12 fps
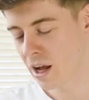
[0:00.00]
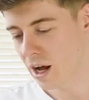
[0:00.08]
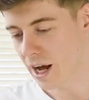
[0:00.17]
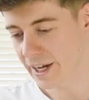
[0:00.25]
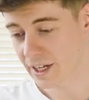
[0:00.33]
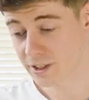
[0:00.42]

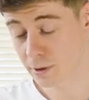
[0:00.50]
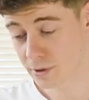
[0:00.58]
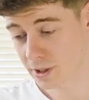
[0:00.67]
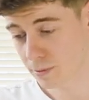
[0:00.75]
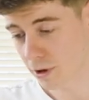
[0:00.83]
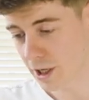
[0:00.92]
I guess I was
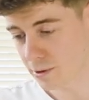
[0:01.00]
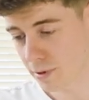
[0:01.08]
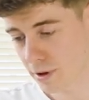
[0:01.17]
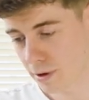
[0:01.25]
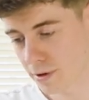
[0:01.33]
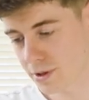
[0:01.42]
surprised with
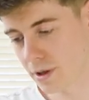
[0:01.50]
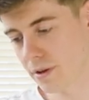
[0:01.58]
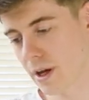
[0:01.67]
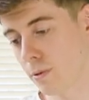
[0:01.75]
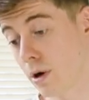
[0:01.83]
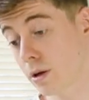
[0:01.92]
those that
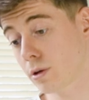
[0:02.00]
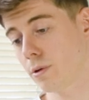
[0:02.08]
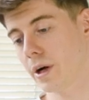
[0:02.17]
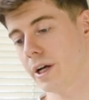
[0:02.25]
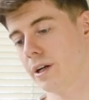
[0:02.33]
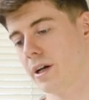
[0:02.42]
they weren't
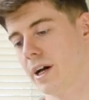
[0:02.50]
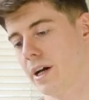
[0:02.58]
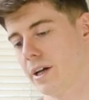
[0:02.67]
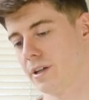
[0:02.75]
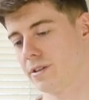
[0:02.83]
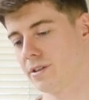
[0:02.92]
quite
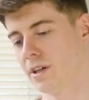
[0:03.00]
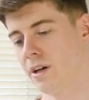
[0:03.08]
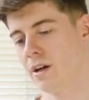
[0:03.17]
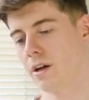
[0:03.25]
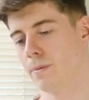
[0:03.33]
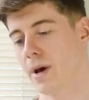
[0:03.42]
as
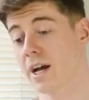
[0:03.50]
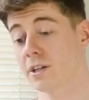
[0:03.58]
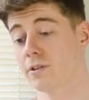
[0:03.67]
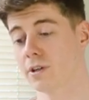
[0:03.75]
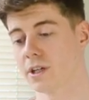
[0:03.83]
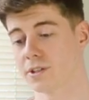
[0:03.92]

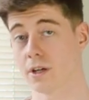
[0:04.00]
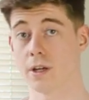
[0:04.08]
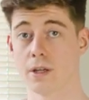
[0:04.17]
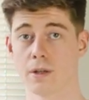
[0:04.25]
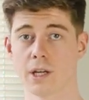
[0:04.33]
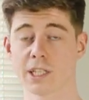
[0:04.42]
accurate as I
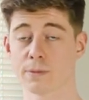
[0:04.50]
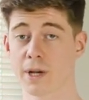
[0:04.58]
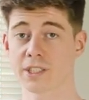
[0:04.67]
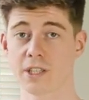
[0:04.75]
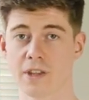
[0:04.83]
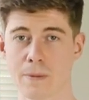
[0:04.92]

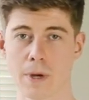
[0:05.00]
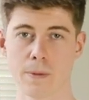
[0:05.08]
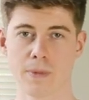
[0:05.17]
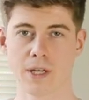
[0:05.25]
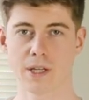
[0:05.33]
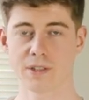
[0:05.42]
expected they might
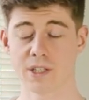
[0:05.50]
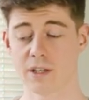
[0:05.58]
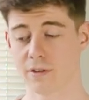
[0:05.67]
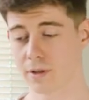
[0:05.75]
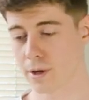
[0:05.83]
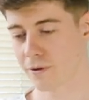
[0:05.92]
be,
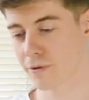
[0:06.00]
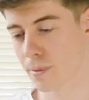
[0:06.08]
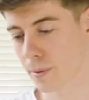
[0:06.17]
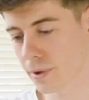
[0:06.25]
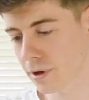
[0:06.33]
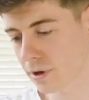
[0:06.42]
considering they were
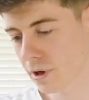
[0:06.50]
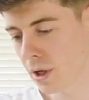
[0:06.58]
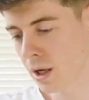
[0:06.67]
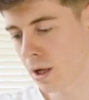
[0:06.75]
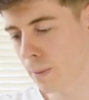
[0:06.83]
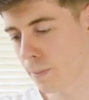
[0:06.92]
from a book.
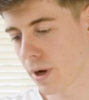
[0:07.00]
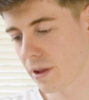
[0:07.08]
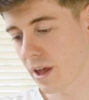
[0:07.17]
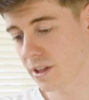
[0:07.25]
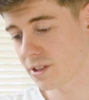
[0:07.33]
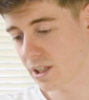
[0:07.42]
But
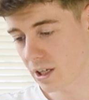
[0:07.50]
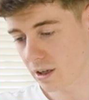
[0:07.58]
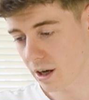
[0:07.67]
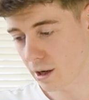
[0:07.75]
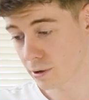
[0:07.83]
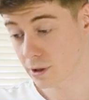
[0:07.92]
that said,
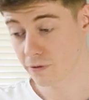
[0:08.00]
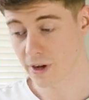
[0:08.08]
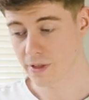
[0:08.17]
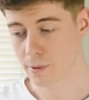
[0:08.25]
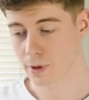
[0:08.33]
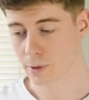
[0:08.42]
I also
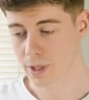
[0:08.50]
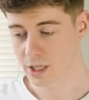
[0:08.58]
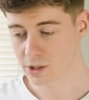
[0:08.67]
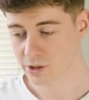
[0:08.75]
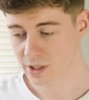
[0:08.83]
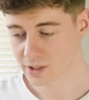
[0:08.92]
found they were quite
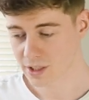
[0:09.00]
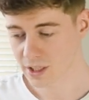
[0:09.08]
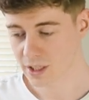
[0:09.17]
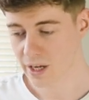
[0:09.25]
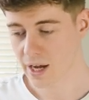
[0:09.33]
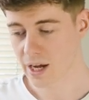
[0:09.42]

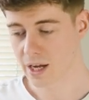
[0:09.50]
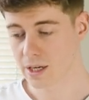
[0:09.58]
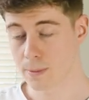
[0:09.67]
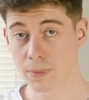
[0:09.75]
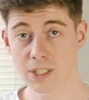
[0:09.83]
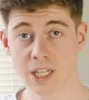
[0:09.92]
interesting, and
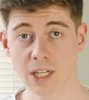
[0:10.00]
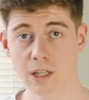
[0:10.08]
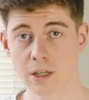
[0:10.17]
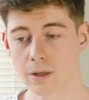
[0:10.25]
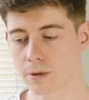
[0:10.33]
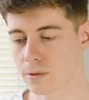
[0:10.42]
in
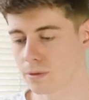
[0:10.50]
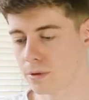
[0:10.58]
particular,